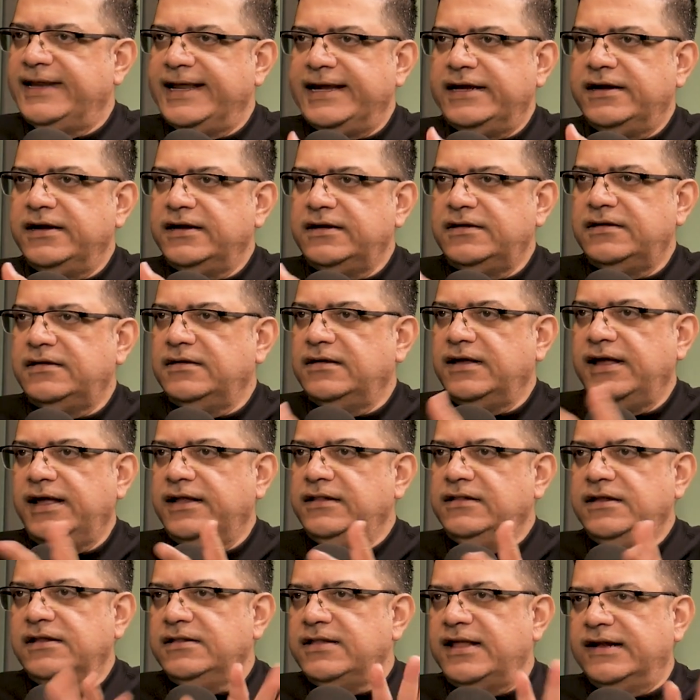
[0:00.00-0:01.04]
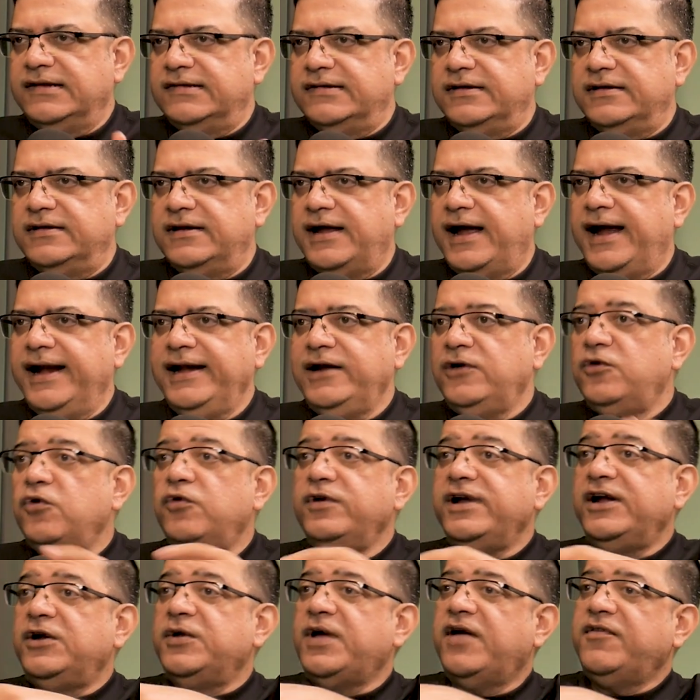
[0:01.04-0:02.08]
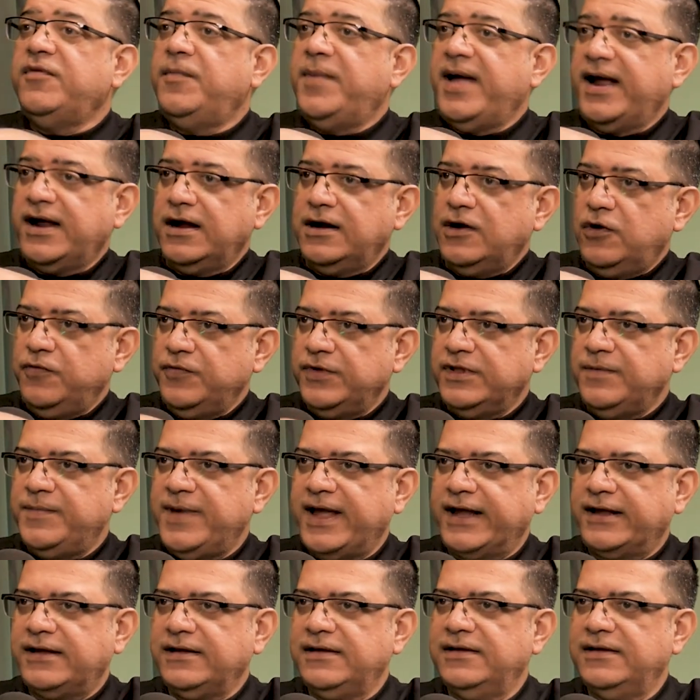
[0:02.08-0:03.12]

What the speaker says: Take it, and then that's it. I don't need to have a bank account with a bank.